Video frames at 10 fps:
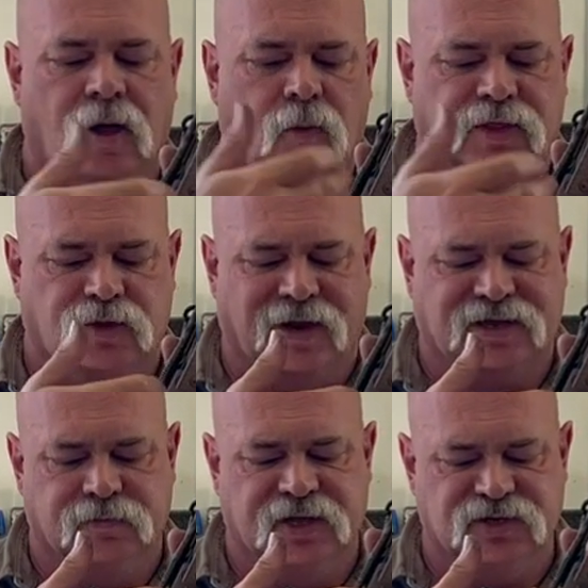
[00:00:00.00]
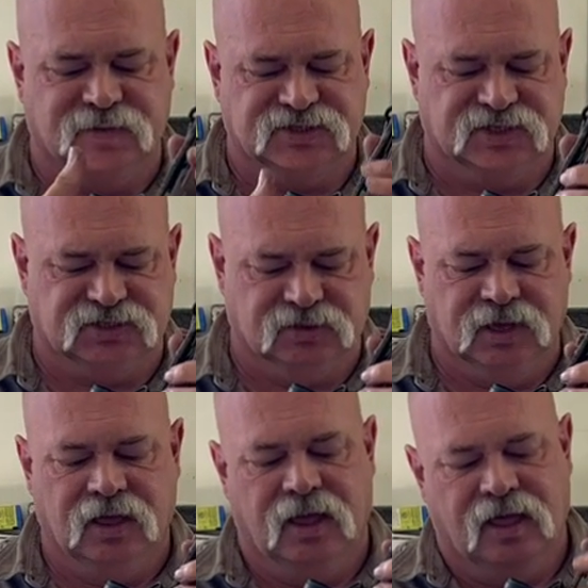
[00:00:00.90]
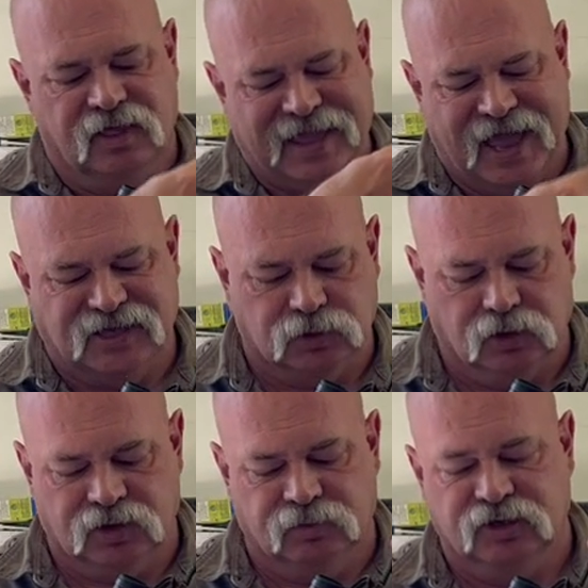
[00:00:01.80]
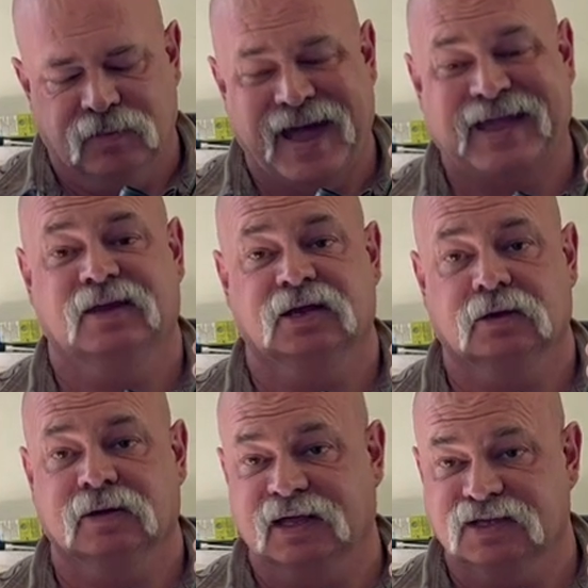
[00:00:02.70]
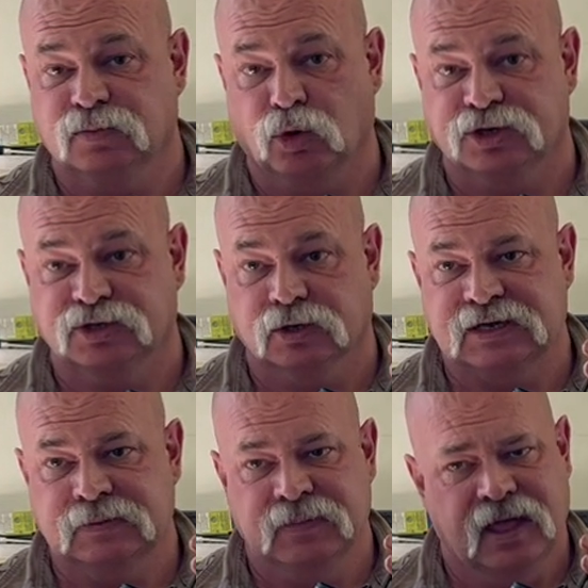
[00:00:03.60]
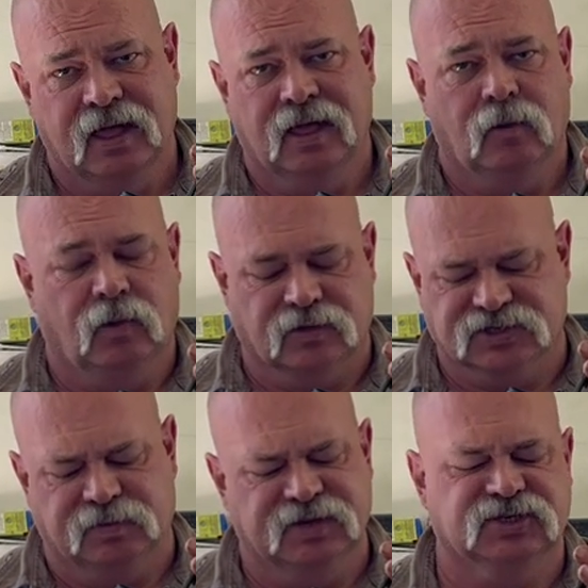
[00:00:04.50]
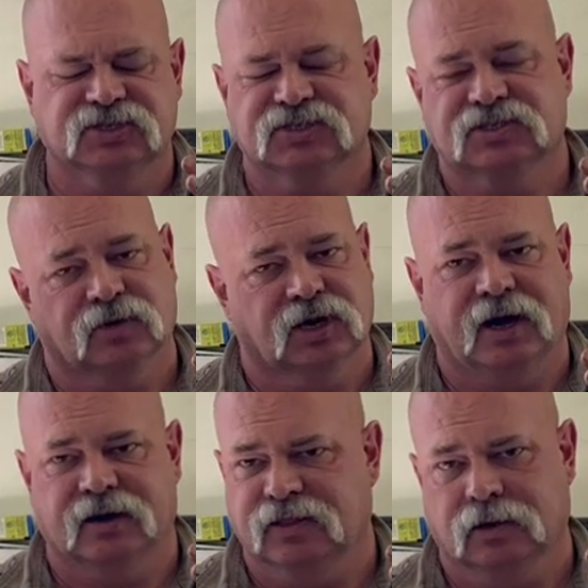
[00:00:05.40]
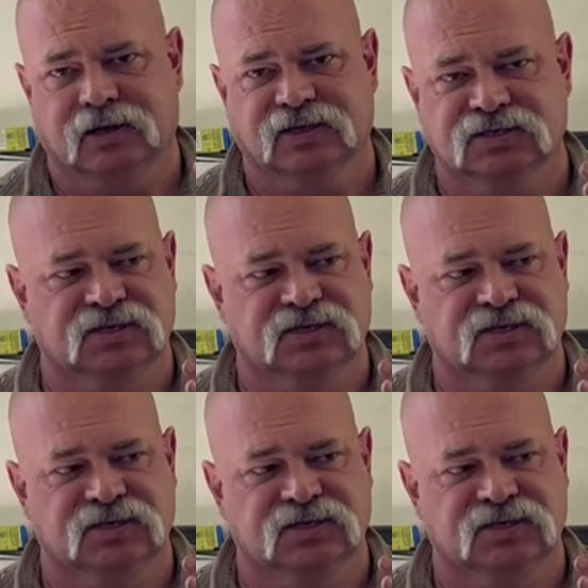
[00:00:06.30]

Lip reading: with a direct impingement system. The gas will go completely back in here. It gets more dirty, whether it's a piston system or not in there, it gets into